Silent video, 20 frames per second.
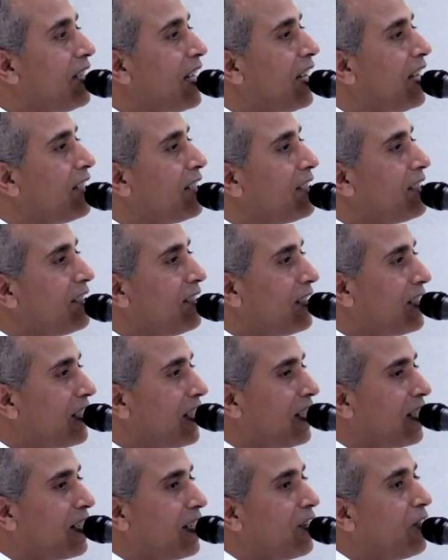that they
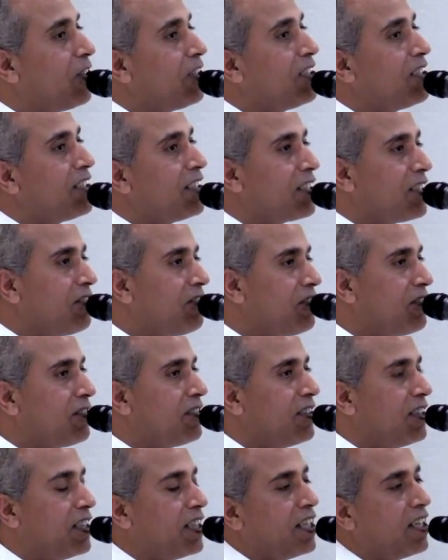are not tough,
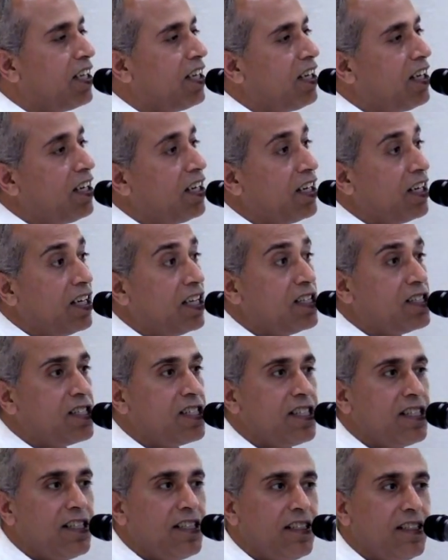they are
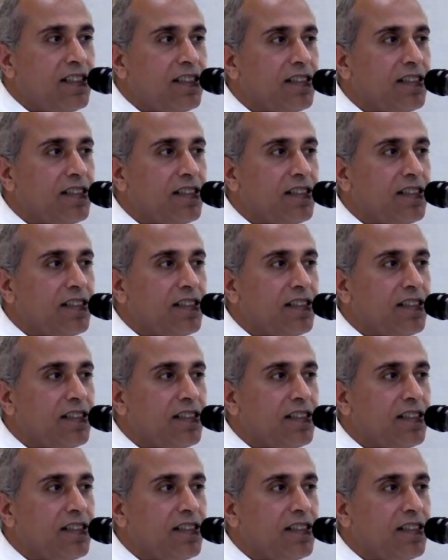easy.